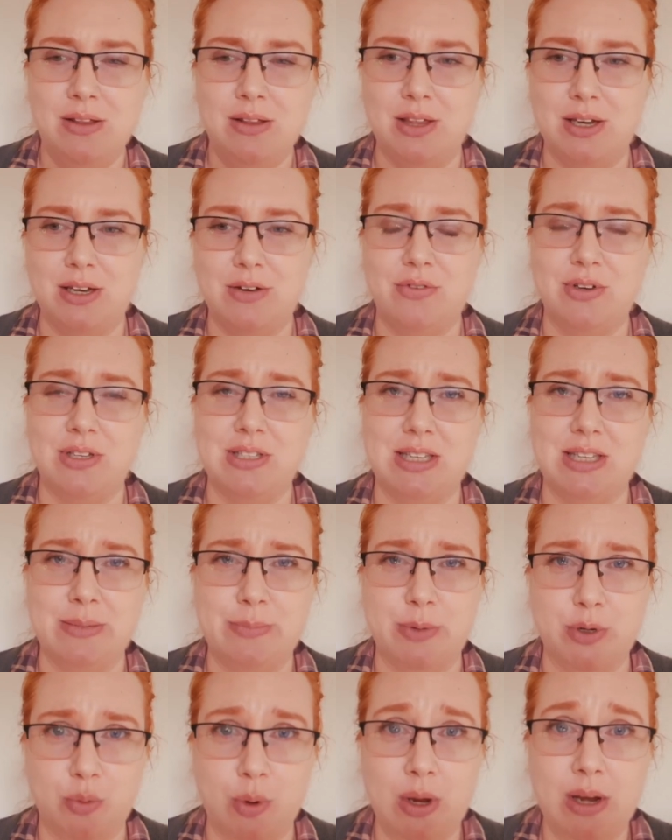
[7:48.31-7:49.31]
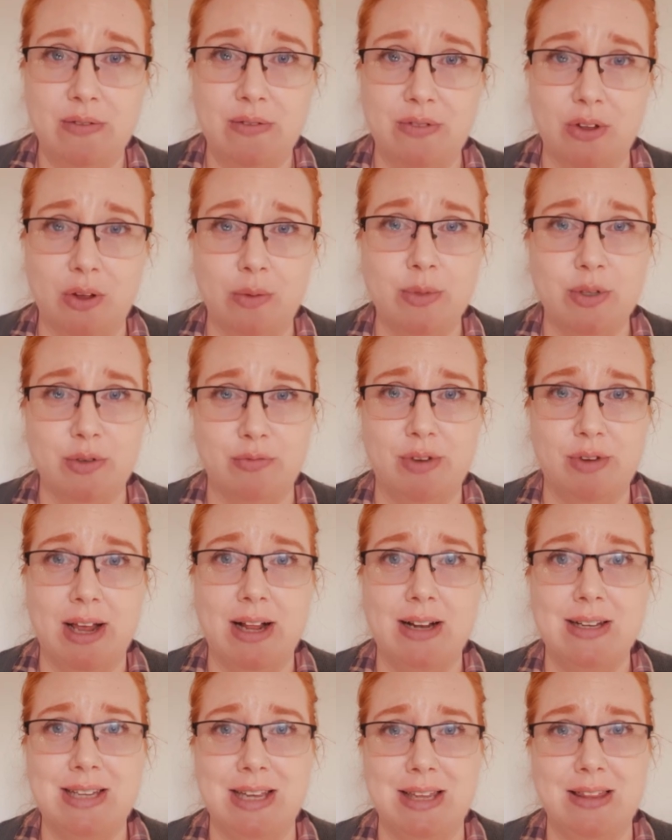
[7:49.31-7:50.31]
the differences between films and
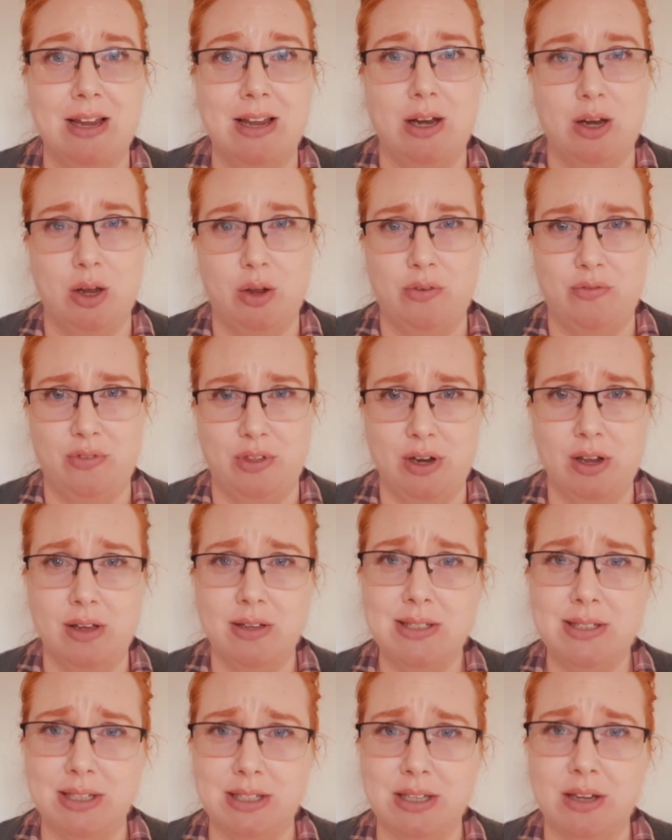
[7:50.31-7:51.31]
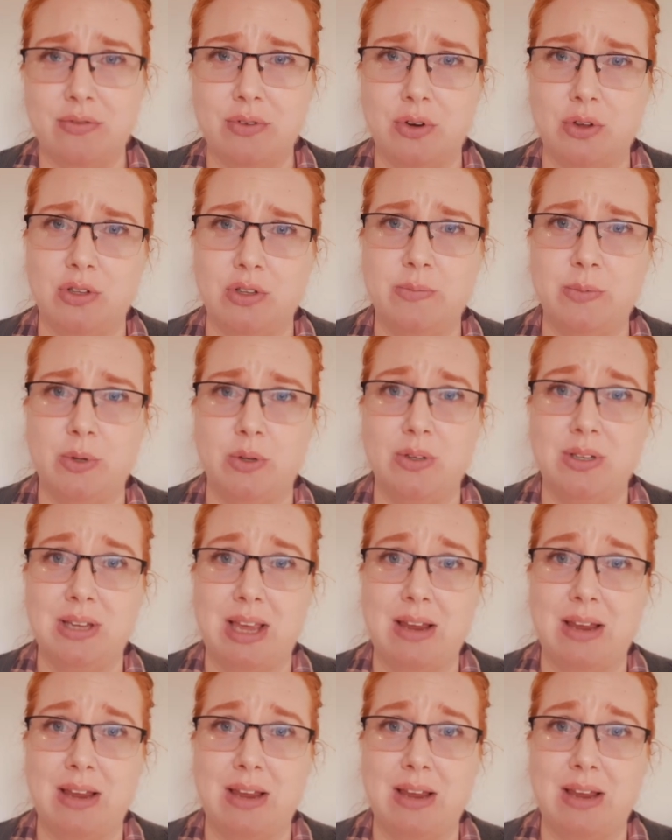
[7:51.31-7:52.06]
reality that a lot of the nasty stuff in hospitals